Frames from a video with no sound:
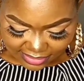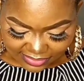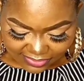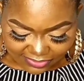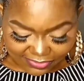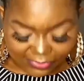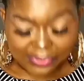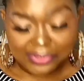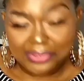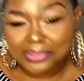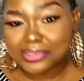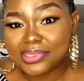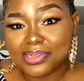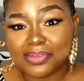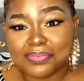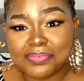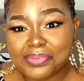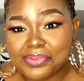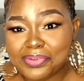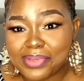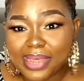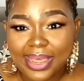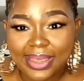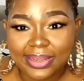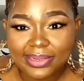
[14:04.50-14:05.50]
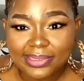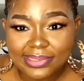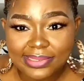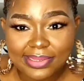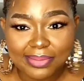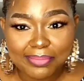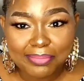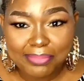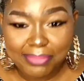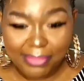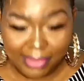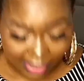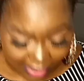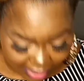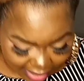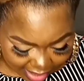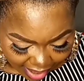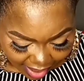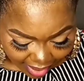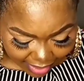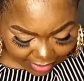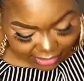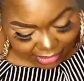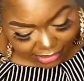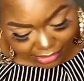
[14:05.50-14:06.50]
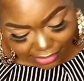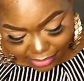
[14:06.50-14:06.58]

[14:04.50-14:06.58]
For those of you asking me, how do